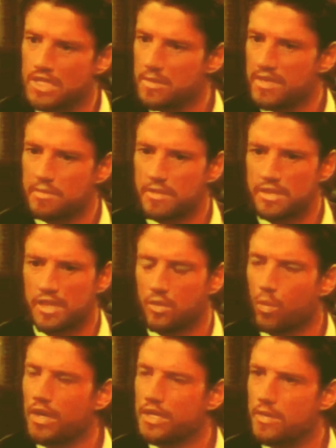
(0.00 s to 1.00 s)
Samantha, my
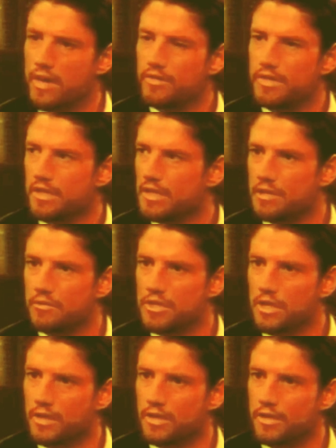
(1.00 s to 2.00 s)
darling, why do you ever think that I
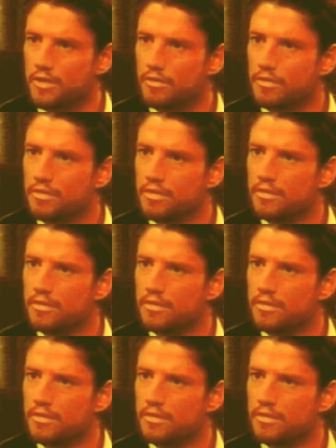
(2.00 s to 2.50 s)
would target you?